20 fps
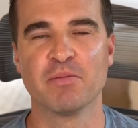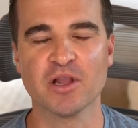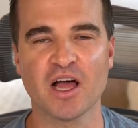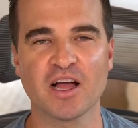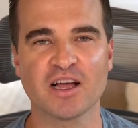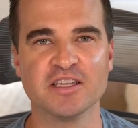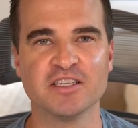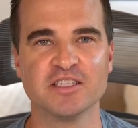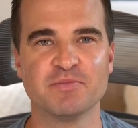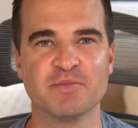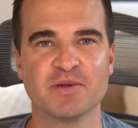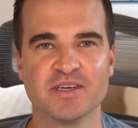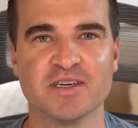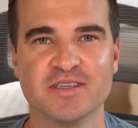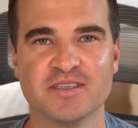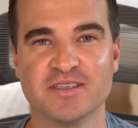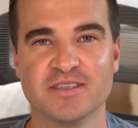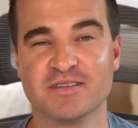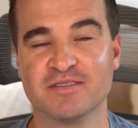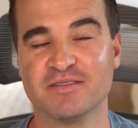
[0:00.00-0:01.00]
plugins
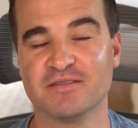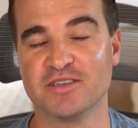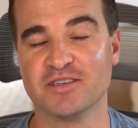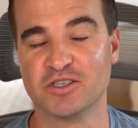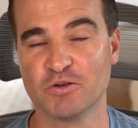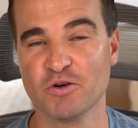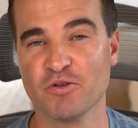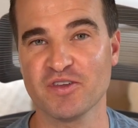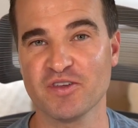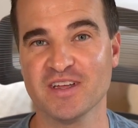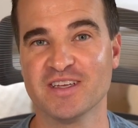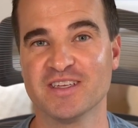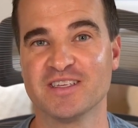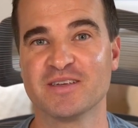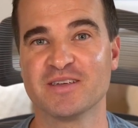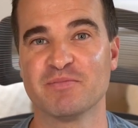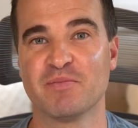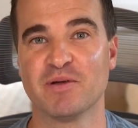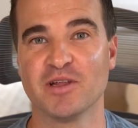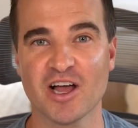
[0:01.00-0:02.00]
because the truth
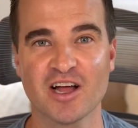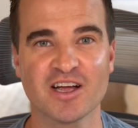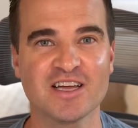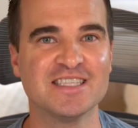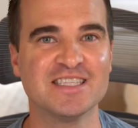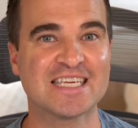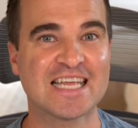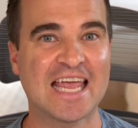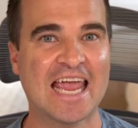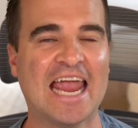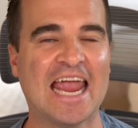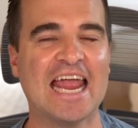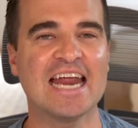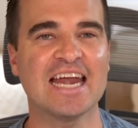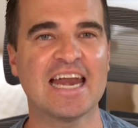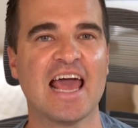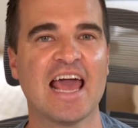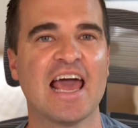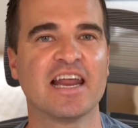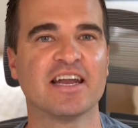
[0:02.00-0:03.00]
is, plugins
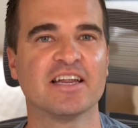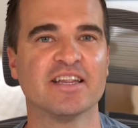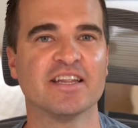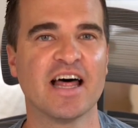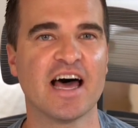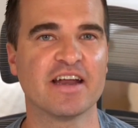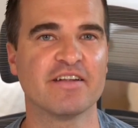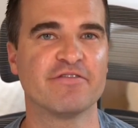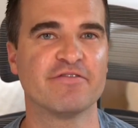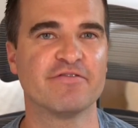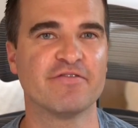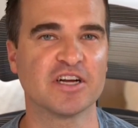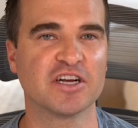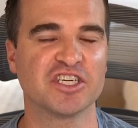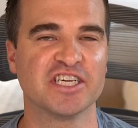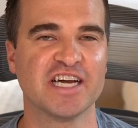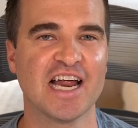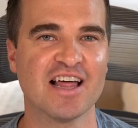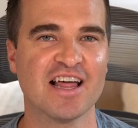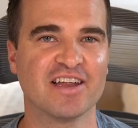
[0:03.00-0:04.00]
can add a lot of
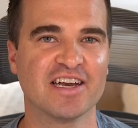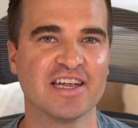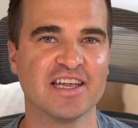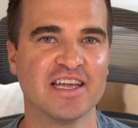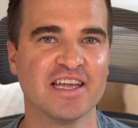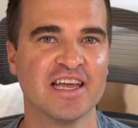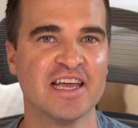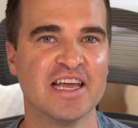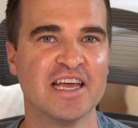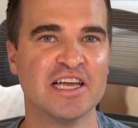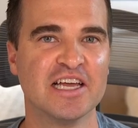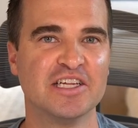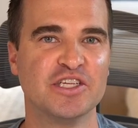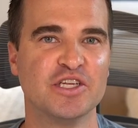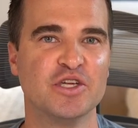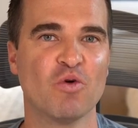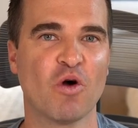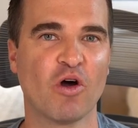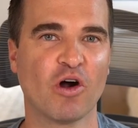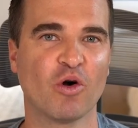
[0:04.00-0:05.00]
functionality
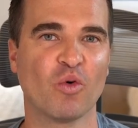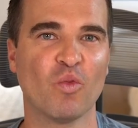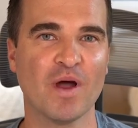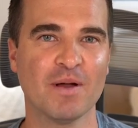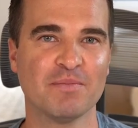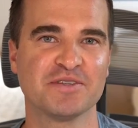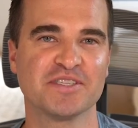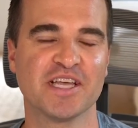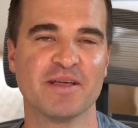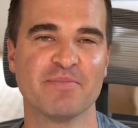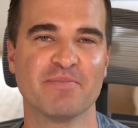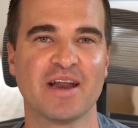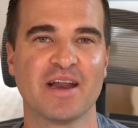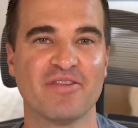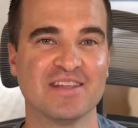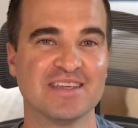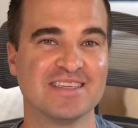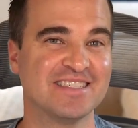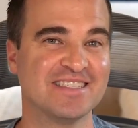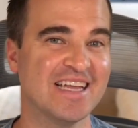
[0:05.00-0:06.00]
to our website, but
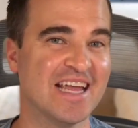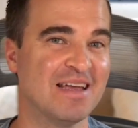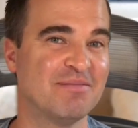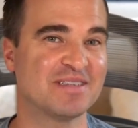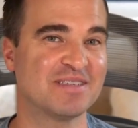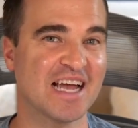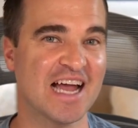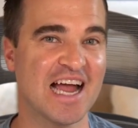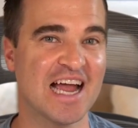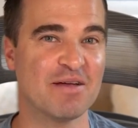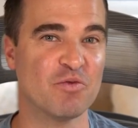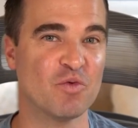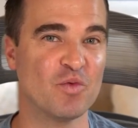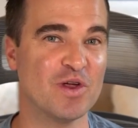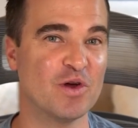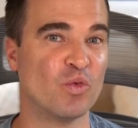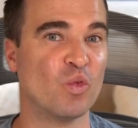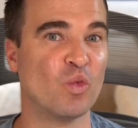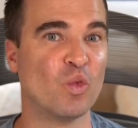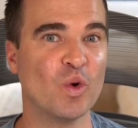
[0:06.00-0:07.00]
at the same time,
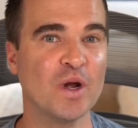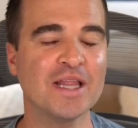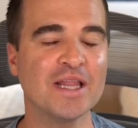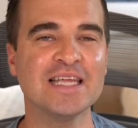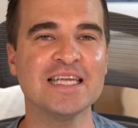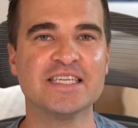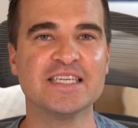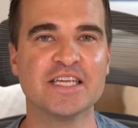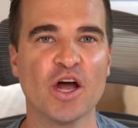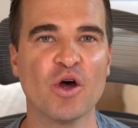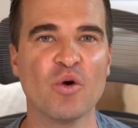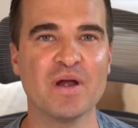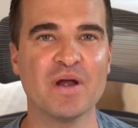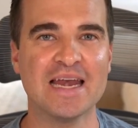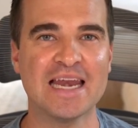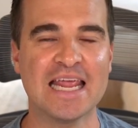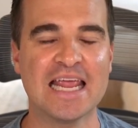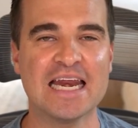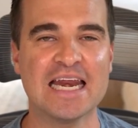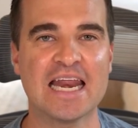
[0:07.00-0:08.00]
we really don't
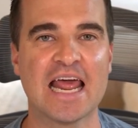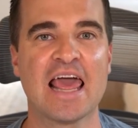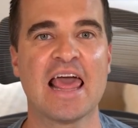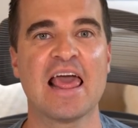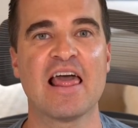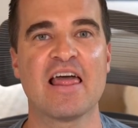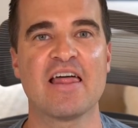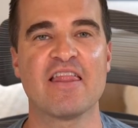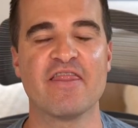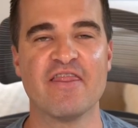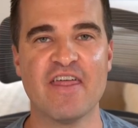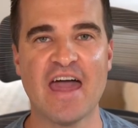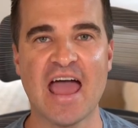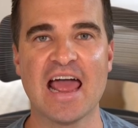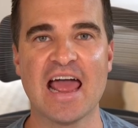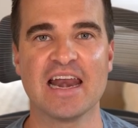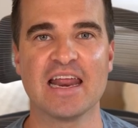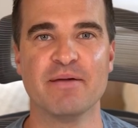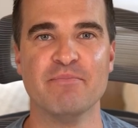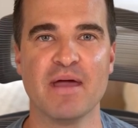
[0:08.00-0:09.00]
need
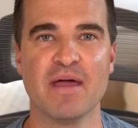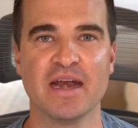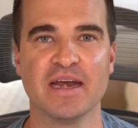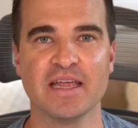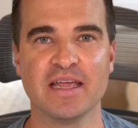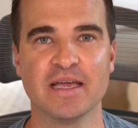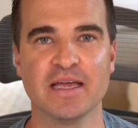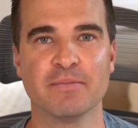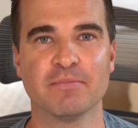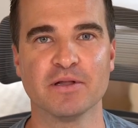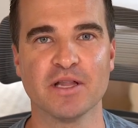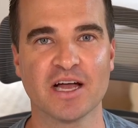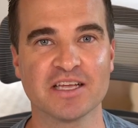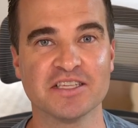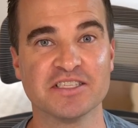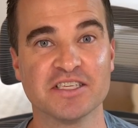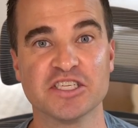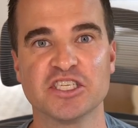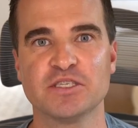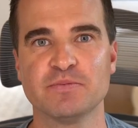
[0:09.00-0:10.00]
that many
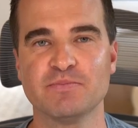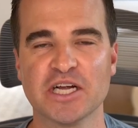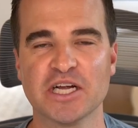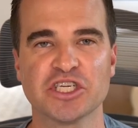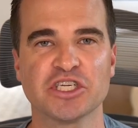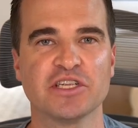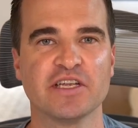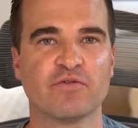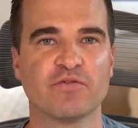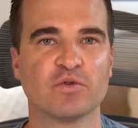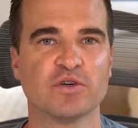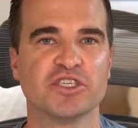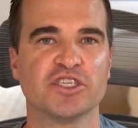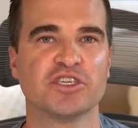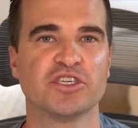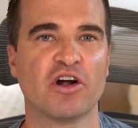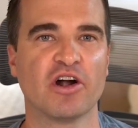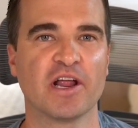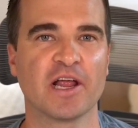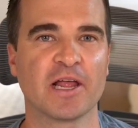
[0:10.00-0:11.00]
plugins, especially if we're
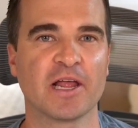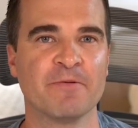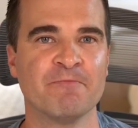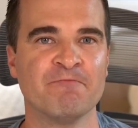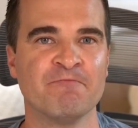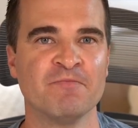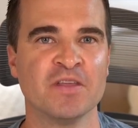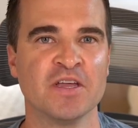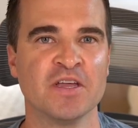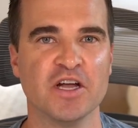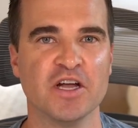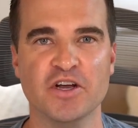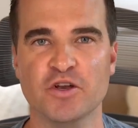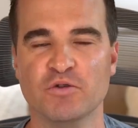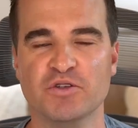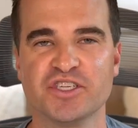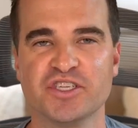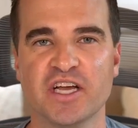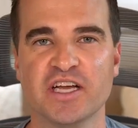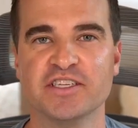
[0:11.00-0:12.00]
starting a
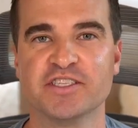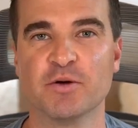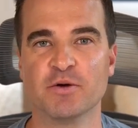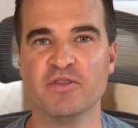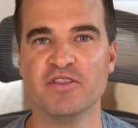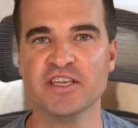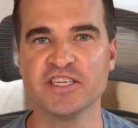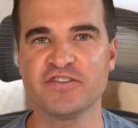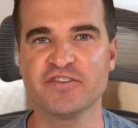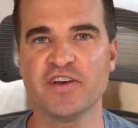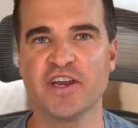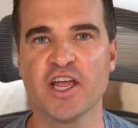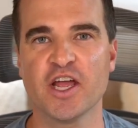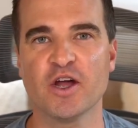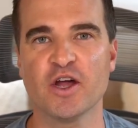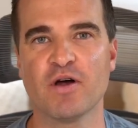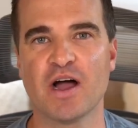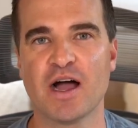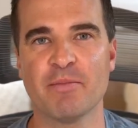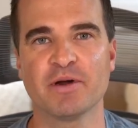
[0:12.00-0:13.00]
new site. So in this
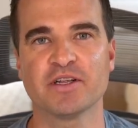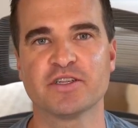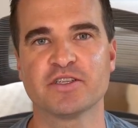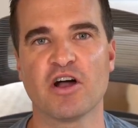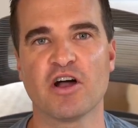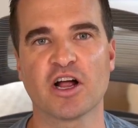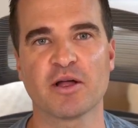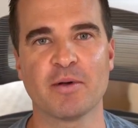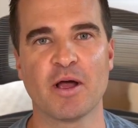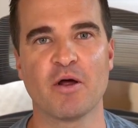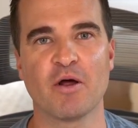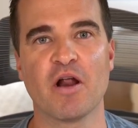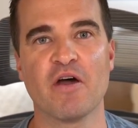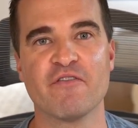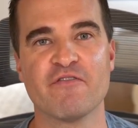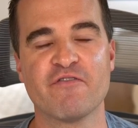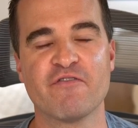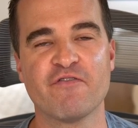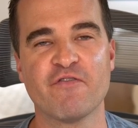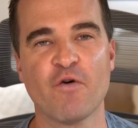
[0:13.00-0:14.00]
video, I'm gonna talk about
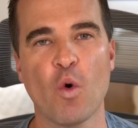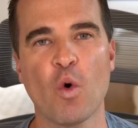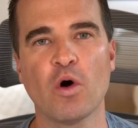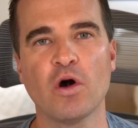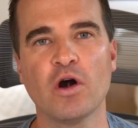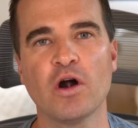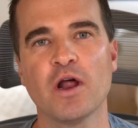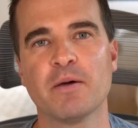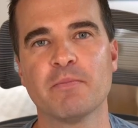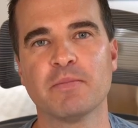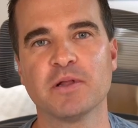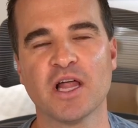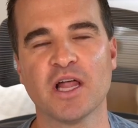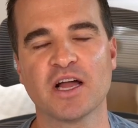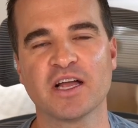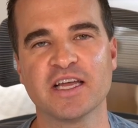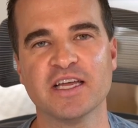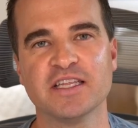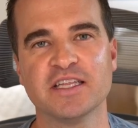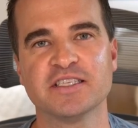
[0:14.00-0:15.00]
four
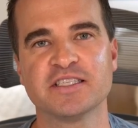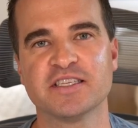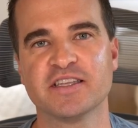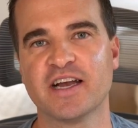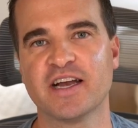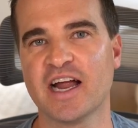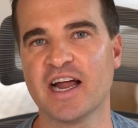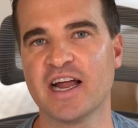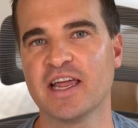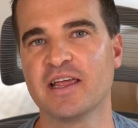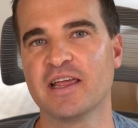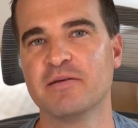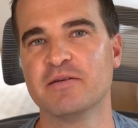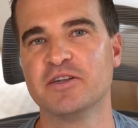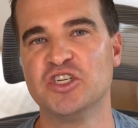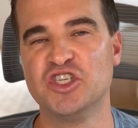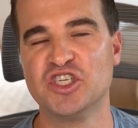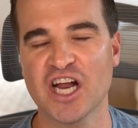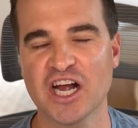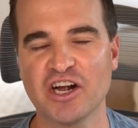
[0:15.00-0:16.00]
plugins that I
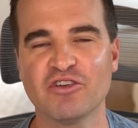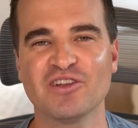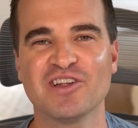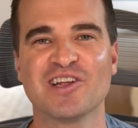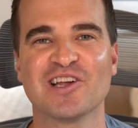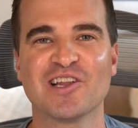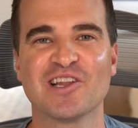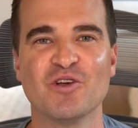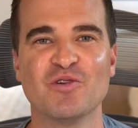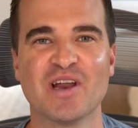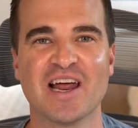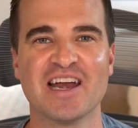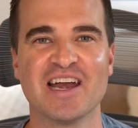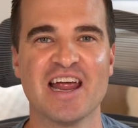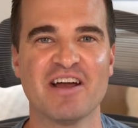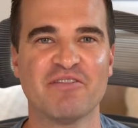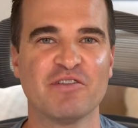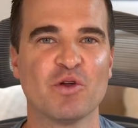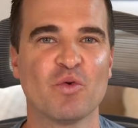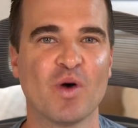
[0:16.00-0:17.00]
generally include on
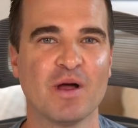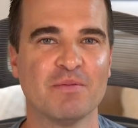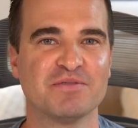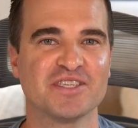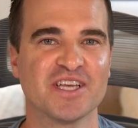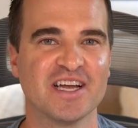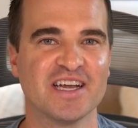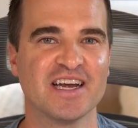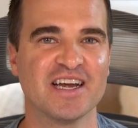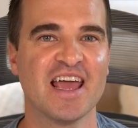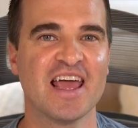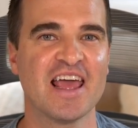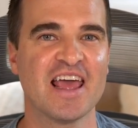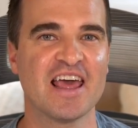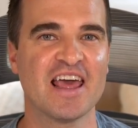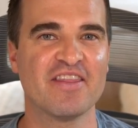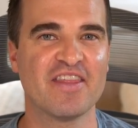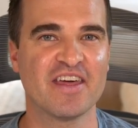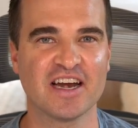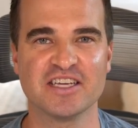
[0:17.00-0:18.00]
every website
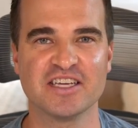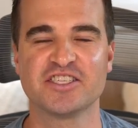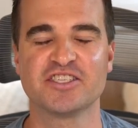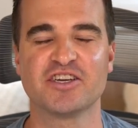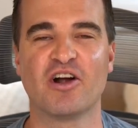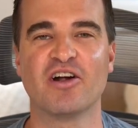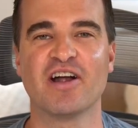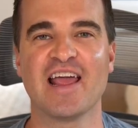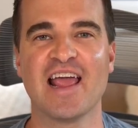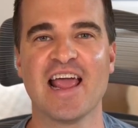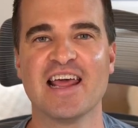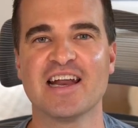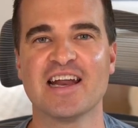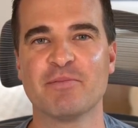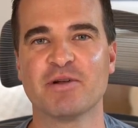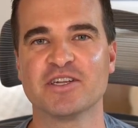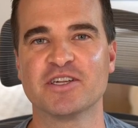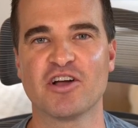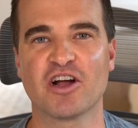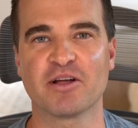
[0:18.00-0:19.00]
that I start. And
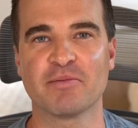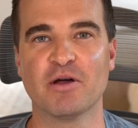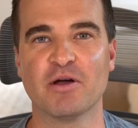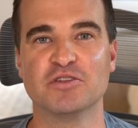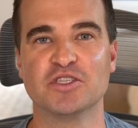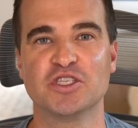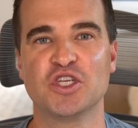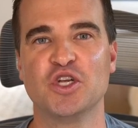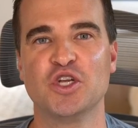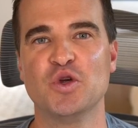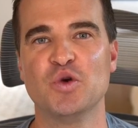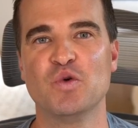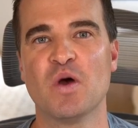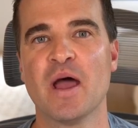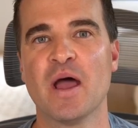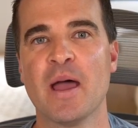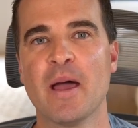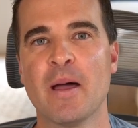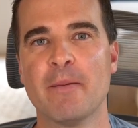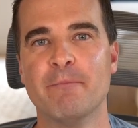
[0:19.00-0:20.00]
I'm going to talk about
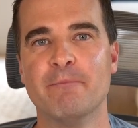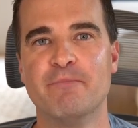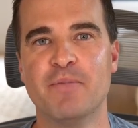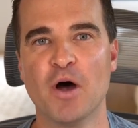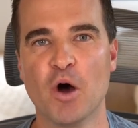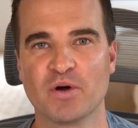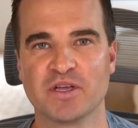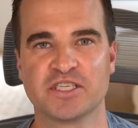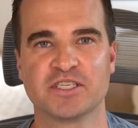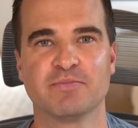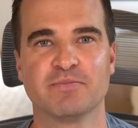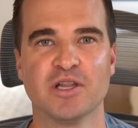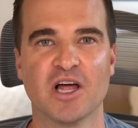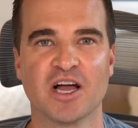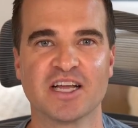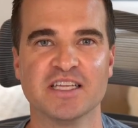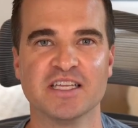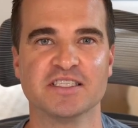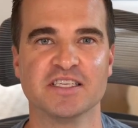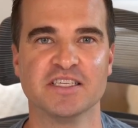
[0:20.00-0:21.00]
two bonus
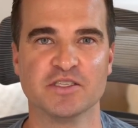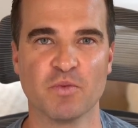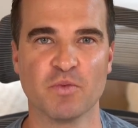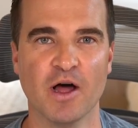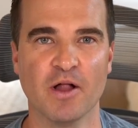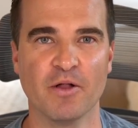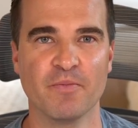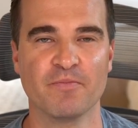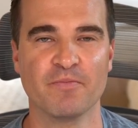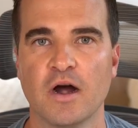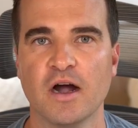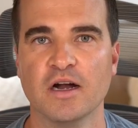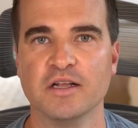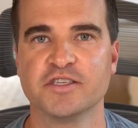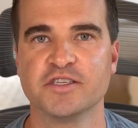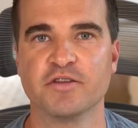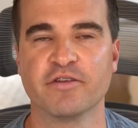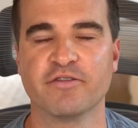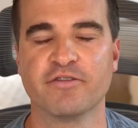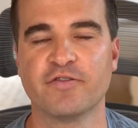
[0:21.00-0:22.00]
plugins as well. All
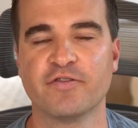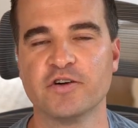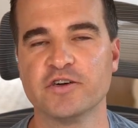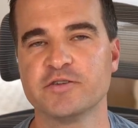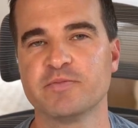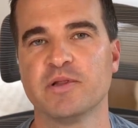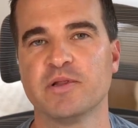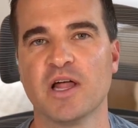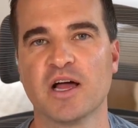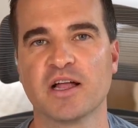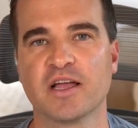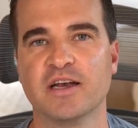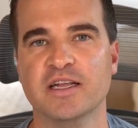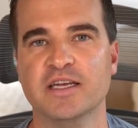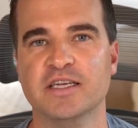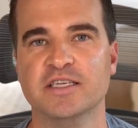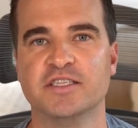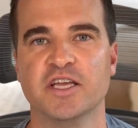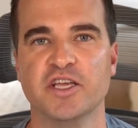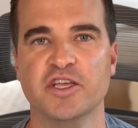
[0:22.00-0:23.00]
right, so the first plugin
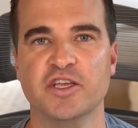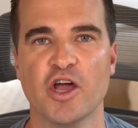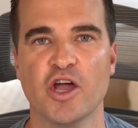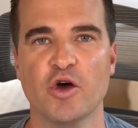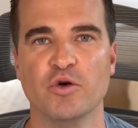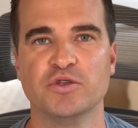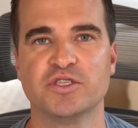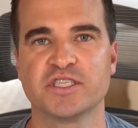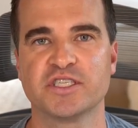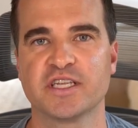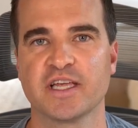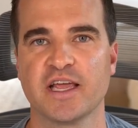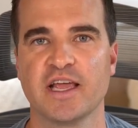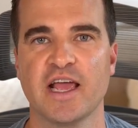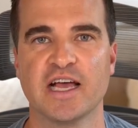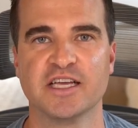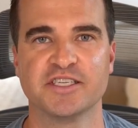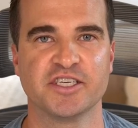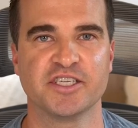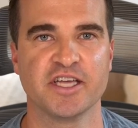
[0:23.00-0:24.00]
is Yoast
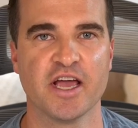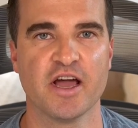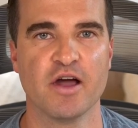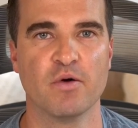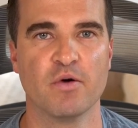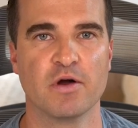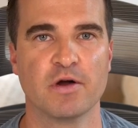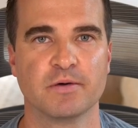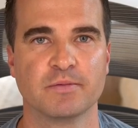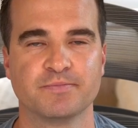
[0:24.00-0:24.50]
SEO.